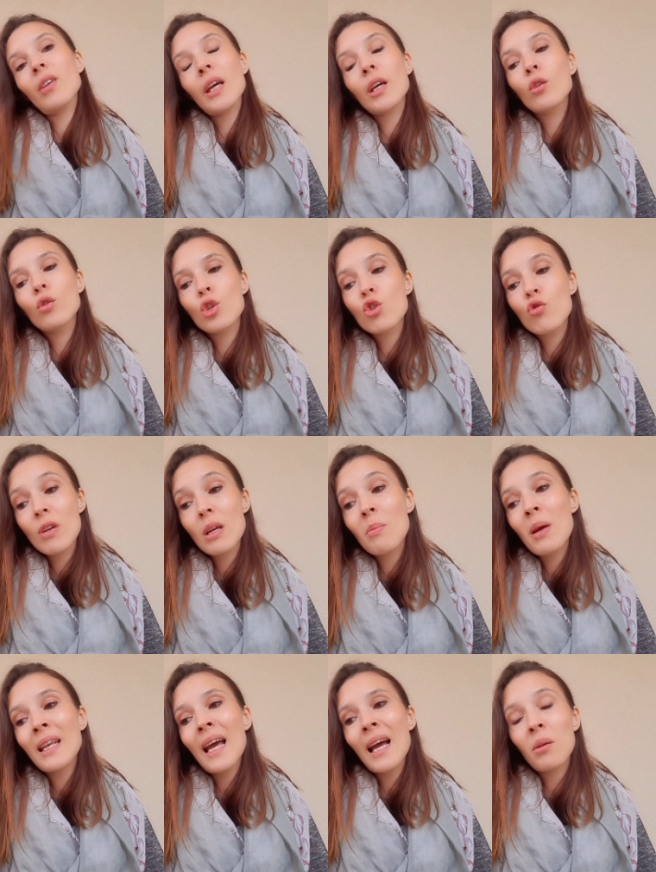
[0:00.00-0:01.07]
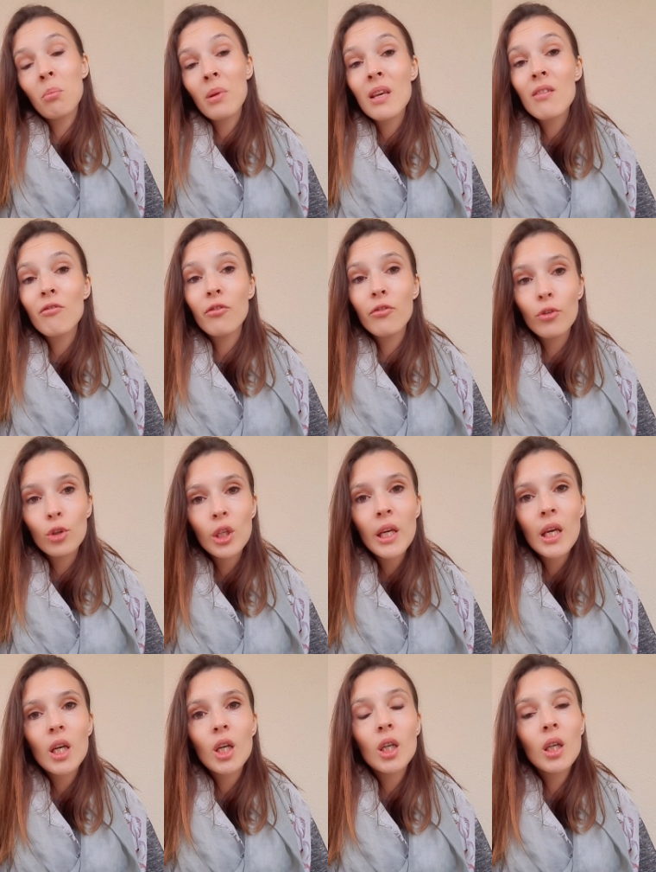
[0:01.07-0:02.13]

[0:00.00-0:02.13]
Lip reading: a good treatment and be fully